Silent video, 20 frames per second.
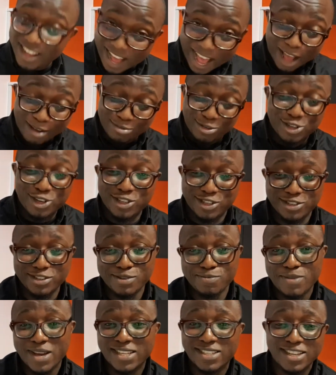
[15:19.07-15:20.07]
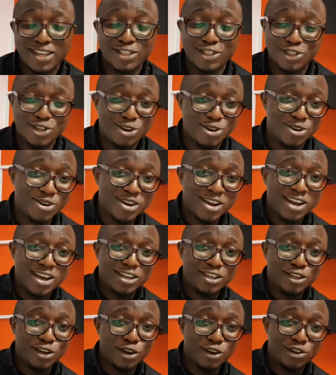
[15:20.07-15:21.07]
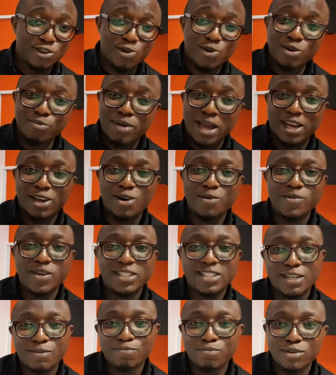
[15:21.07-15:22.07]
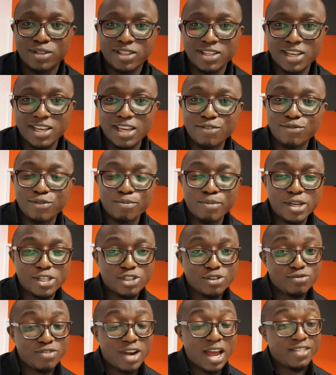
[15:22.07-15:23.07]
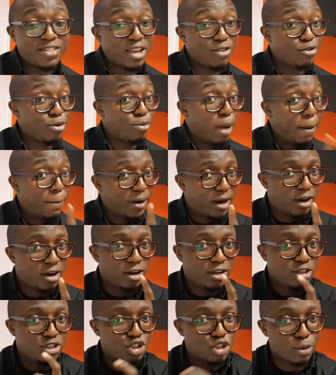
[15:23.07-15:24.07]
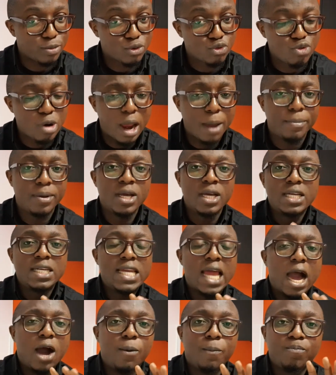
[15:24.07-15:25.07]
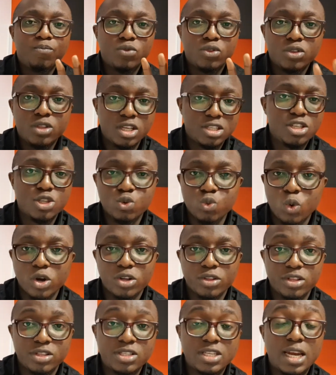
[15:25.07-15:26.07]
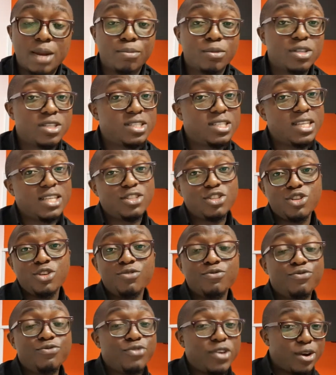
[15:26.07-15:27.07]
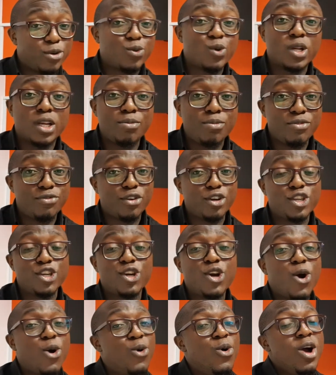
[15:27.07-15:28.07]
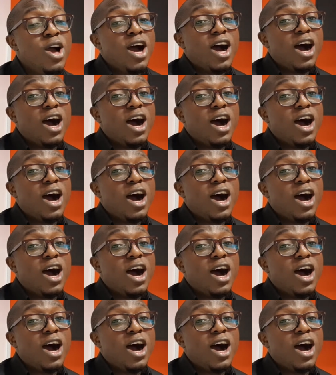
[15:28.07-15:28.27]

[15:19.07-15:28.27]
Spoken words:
I'm sure it's going to make sense. So, go in my comment and put the information right there. Remember, subscribe. Now, this is one other thing I'm going to say to you very quickly before you go.